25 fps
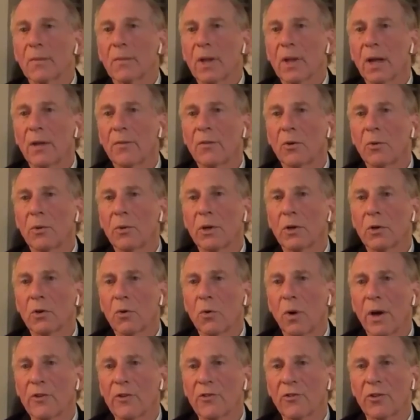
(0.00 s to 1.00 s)
And the real
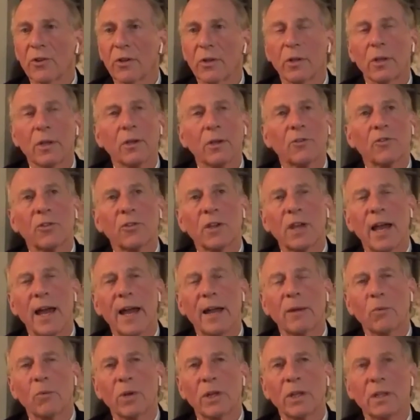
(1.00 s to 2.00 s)
question is,
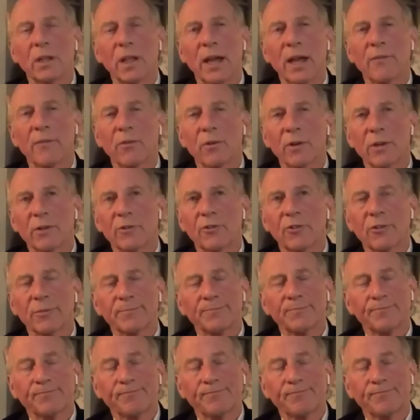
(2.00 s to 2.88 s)
can we leverage